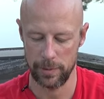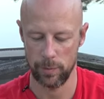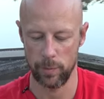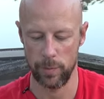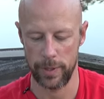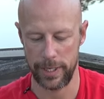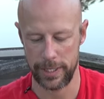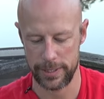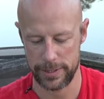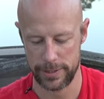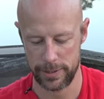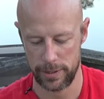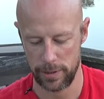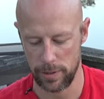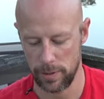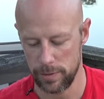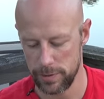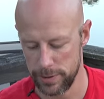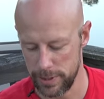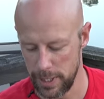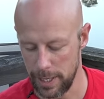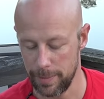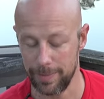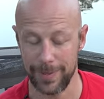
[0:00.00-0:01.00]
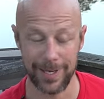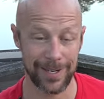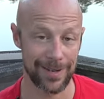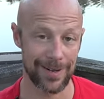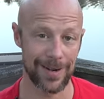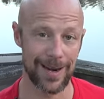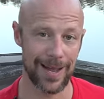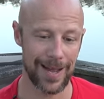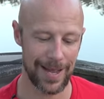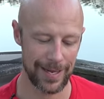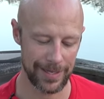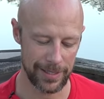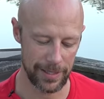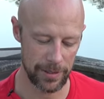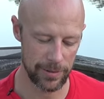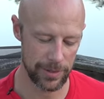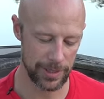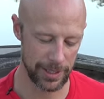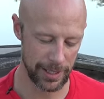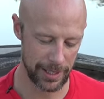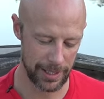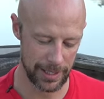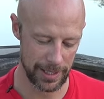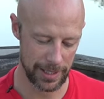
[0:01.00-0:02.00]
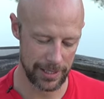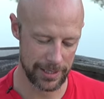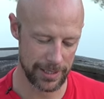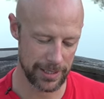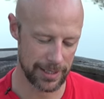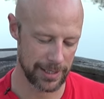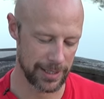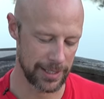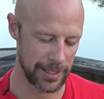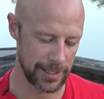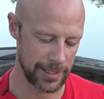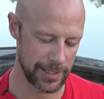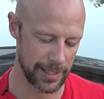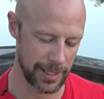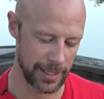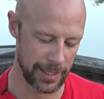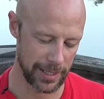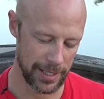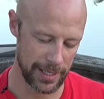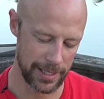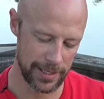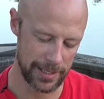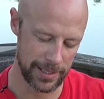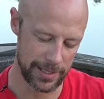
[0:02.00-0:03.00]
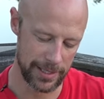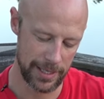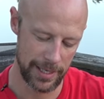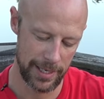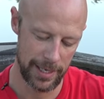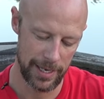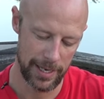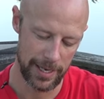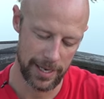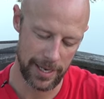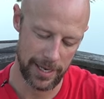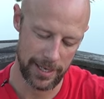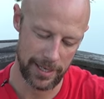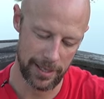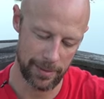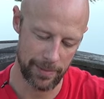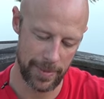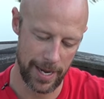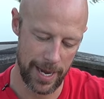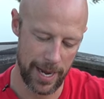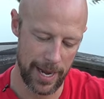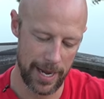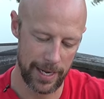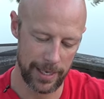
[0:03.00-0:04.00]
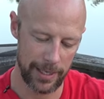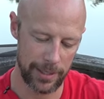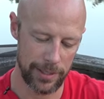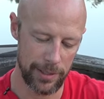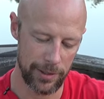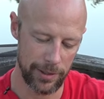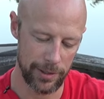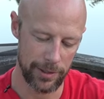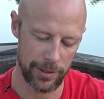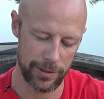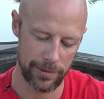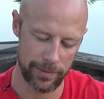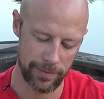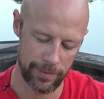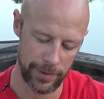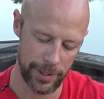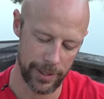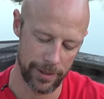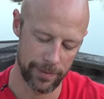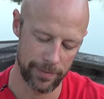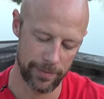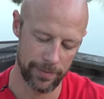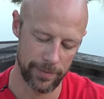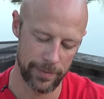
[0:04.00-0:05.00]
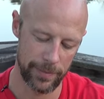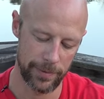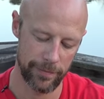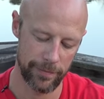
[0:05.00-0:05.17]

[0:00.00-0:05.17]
when it's closed up and you're not using it it just sits like this in your bag and you can you know